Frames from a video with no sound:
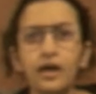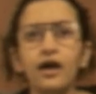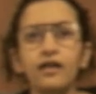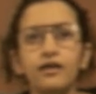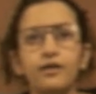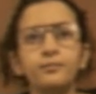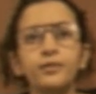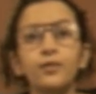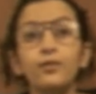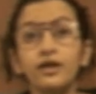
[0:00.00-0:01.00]
Hello,
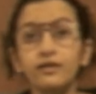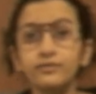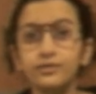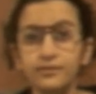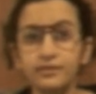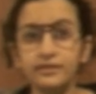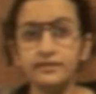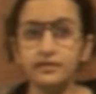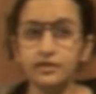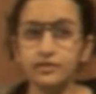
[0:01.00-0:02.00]
welcome to
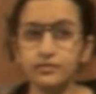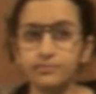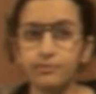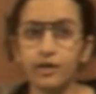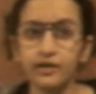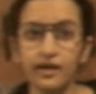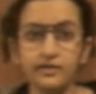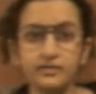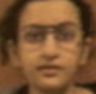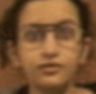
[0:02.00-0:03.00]
BBC News,
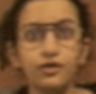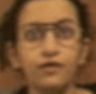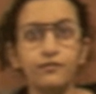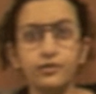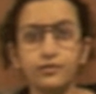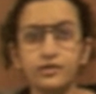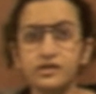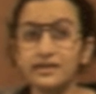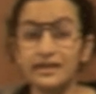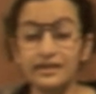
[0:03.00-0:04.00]
broadcasting to our viewers
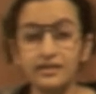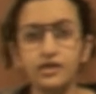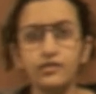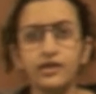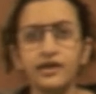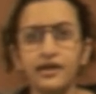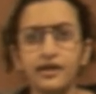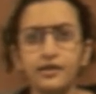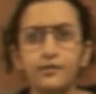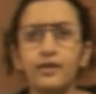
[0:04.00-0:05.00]
in the UK
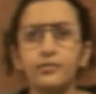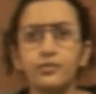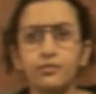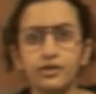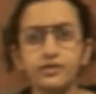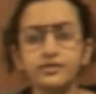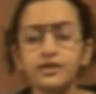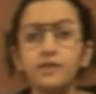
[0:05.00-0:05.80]
and around the world.